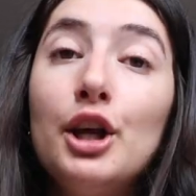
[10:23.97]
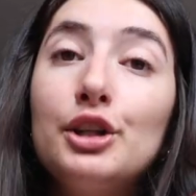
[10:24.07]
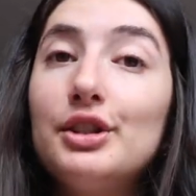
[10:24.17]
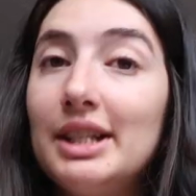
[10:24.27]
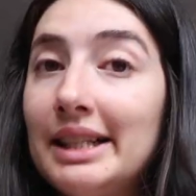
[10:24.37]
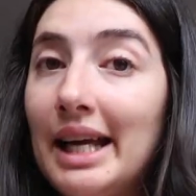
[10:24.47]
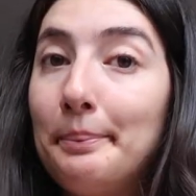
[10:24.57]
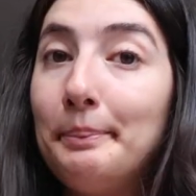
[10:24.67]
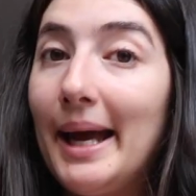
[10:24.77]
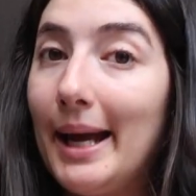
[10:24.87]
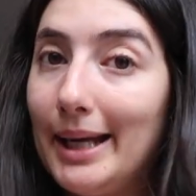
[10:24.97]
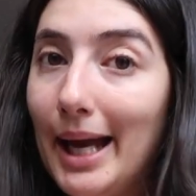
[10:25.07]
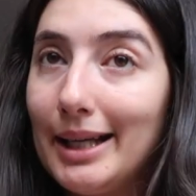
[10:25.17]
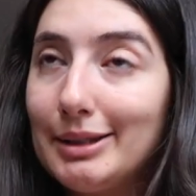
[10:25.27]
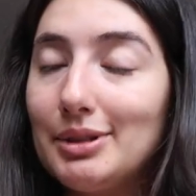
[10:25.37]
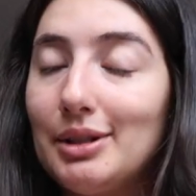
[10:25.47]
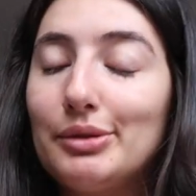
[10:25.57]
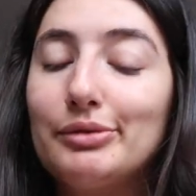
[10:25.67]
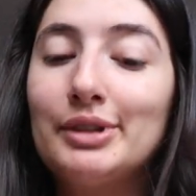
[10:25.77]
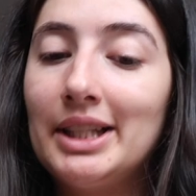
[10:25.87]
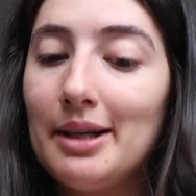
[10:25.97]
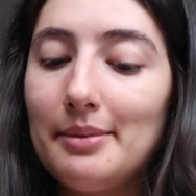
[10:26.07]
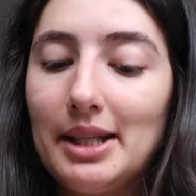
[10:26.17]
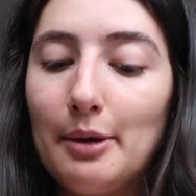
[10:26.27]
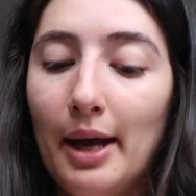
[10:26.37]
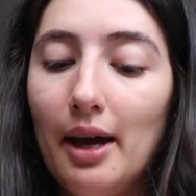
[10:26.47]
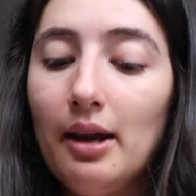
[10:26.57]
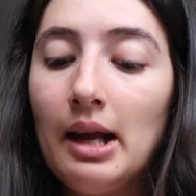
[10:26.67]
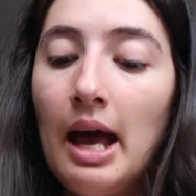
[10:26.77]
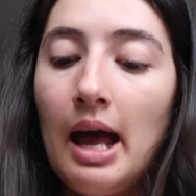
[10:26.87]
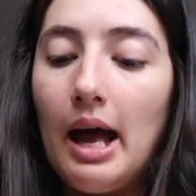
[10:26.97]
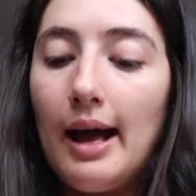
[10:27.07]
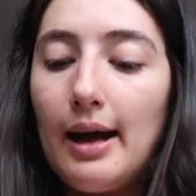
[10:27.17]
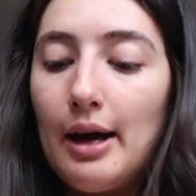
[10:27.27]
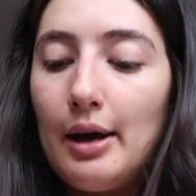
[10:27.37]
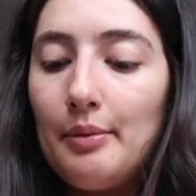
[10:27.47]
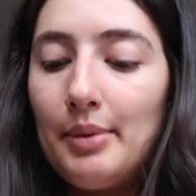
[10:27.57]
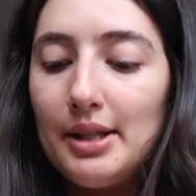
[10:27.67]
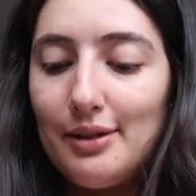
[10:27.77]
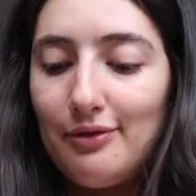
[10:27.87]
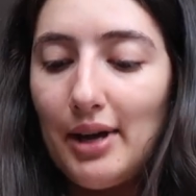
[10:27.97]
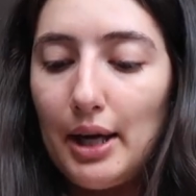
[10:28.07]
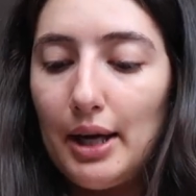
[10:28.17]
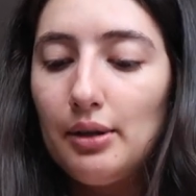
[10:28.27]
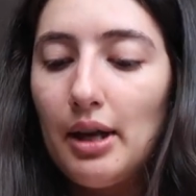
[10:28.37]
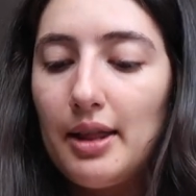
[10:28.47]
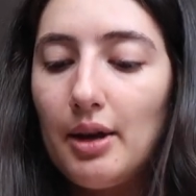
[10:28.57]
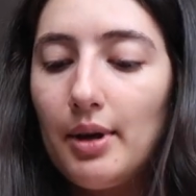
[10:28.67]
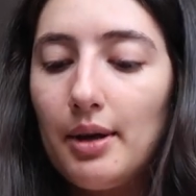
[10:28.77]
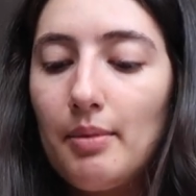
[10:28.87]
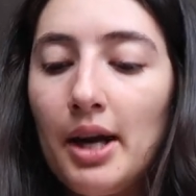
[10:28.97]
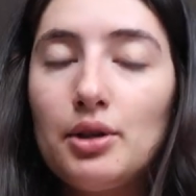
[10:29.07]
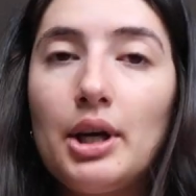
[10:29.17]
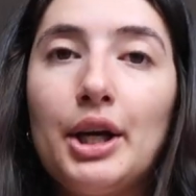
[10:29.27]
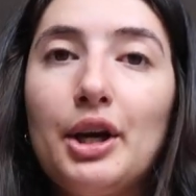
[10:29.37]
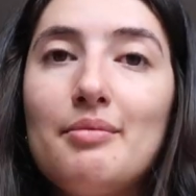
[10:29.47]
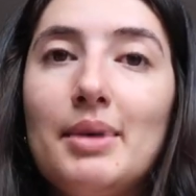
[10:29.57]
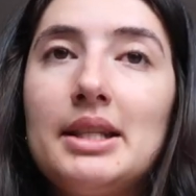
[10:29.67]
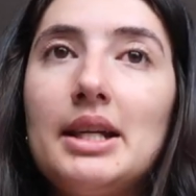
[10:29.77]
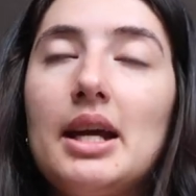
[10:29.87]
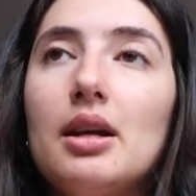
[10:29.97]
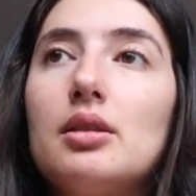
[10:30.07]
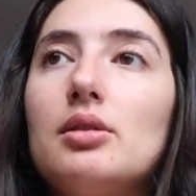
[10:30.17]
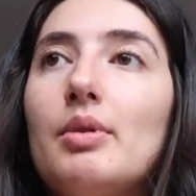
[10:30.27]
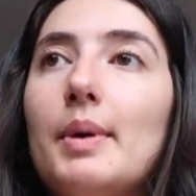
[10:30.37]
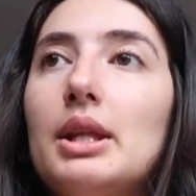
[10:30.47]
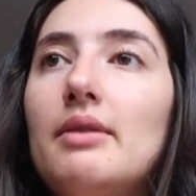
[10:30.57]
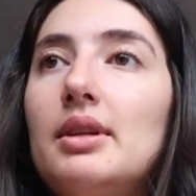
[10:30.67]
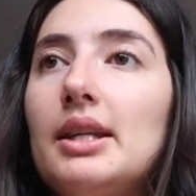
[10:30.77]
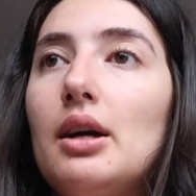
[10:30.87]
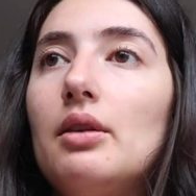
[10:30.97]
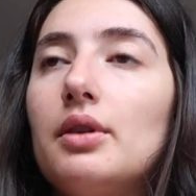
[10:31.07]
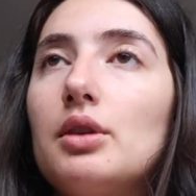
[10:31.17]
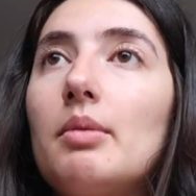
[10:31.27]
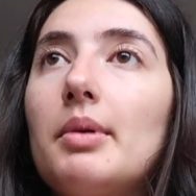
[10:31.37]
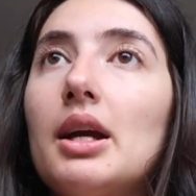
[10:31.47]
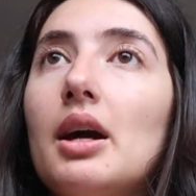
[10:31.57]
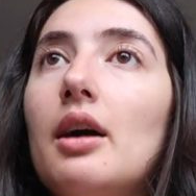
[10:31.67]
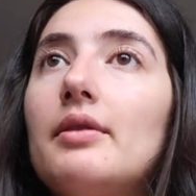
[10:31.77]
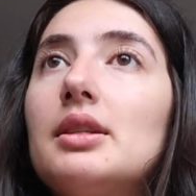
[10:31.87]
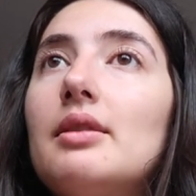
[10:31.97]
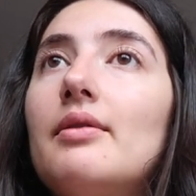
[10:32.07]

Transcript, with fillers: So didn't get pancakes, which I was really upset about, um, but it's fine. I think we might try and go Monday because we both have the day off because we're bringing Harvey to